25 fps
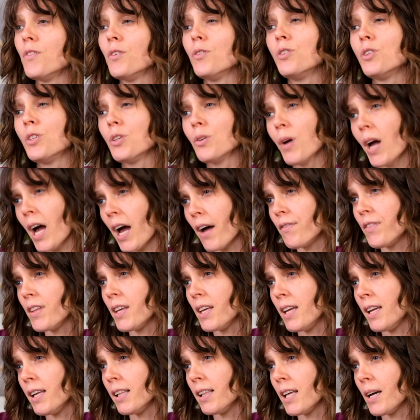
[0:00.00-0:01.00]
you do have the
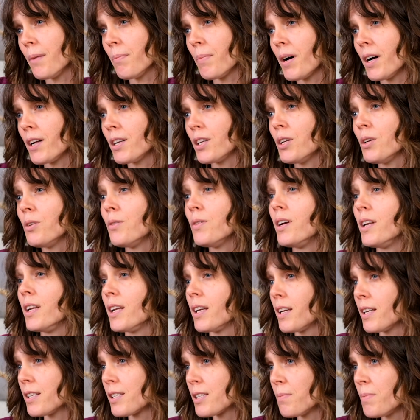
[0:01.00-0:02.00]
heat lamp on you and
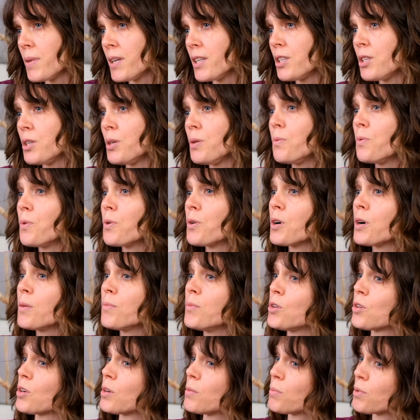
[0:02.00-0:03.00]
it gets a bit too warm,
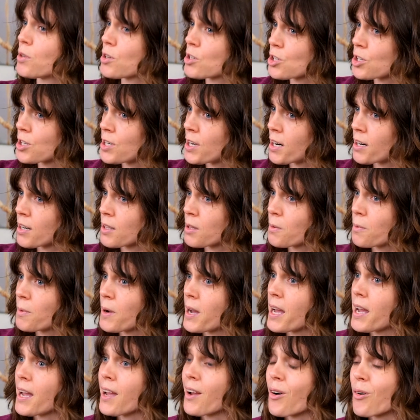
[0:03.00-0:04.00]
you can push it out of the
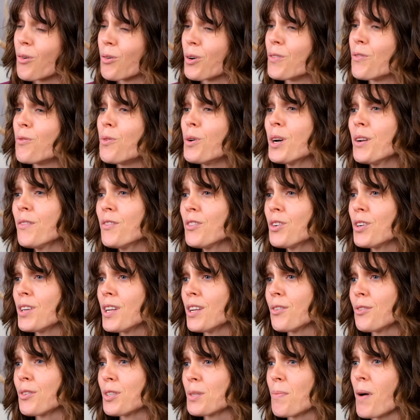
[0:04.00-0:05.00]
way, or if one of your
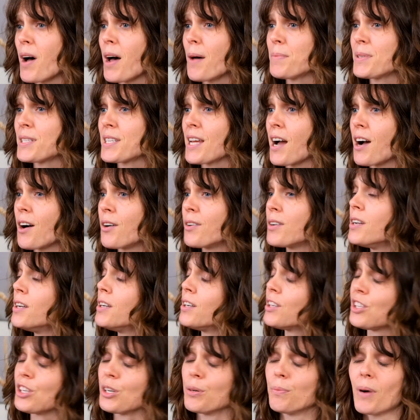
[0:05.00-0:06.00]
needles pops out,
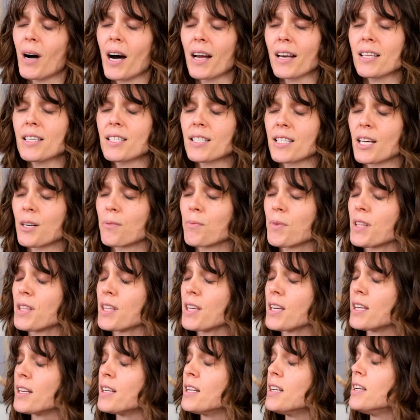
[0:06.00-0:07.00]
your body's done with
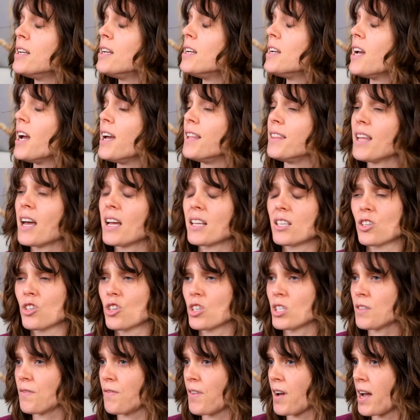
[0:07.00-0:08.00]
it, and that's
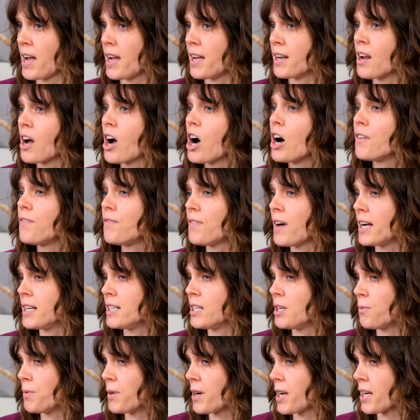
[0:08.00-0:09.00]
just fine. I'll find
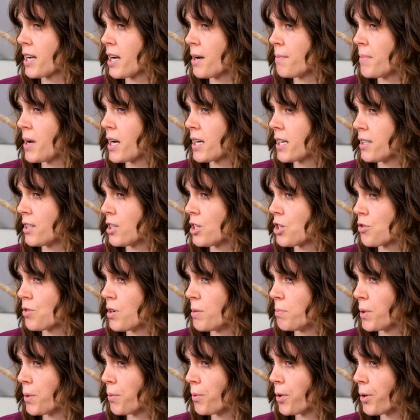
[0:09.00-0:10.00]
it when I come back in the
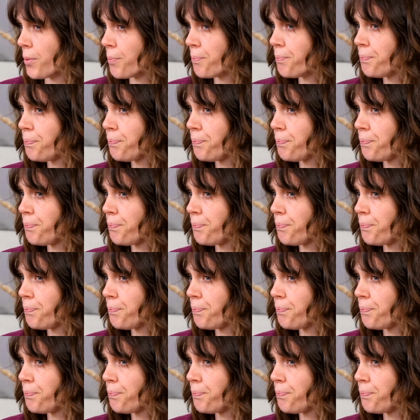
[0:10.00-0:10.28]
treatment room.